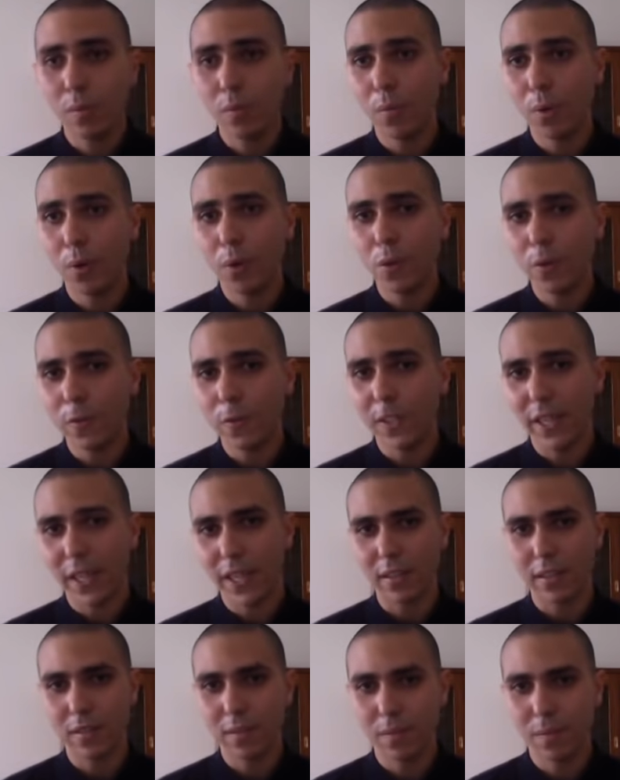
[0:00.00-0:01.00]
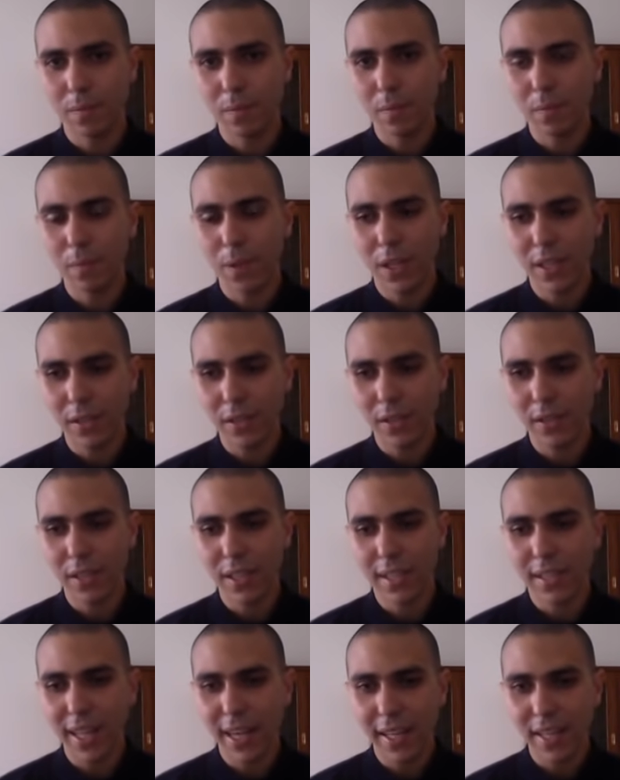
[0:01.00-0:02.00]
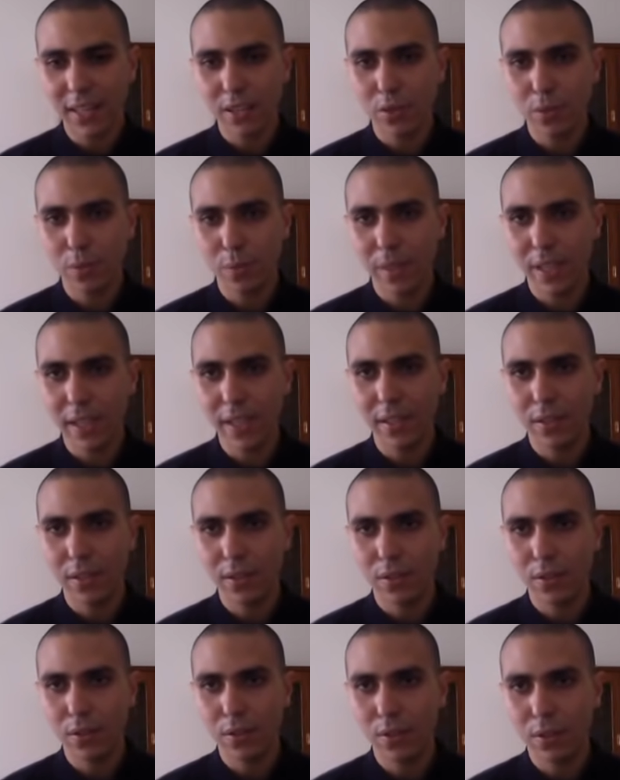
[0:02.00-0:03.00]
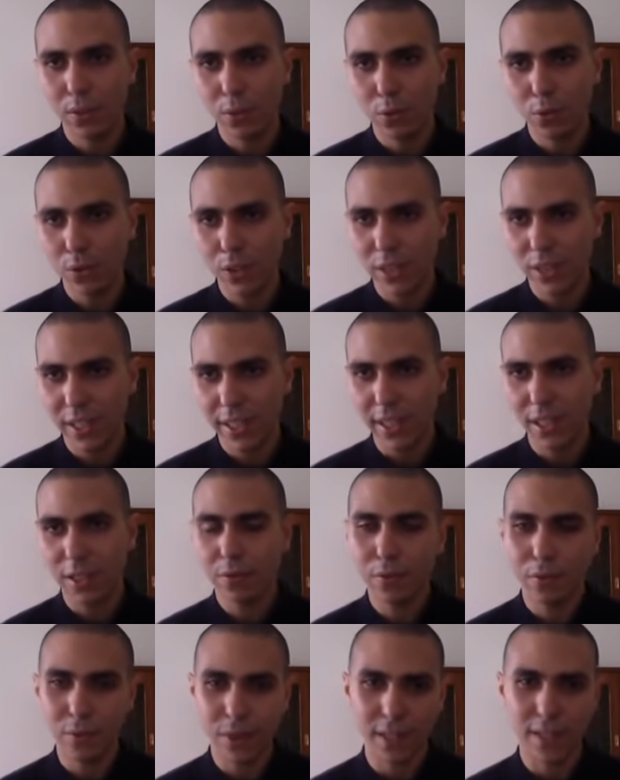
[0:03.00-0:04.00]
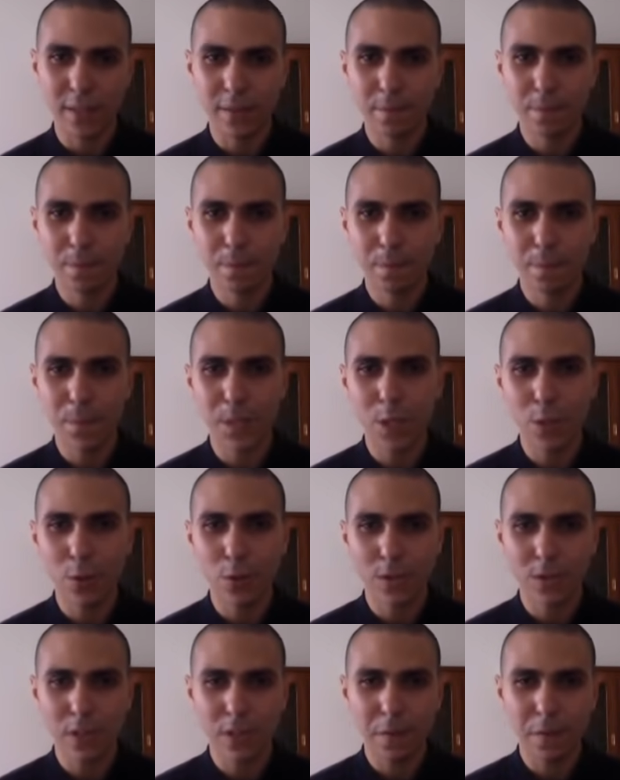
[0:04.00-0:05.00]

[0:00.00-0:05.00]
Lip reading: more of that, but it has to be used carefully because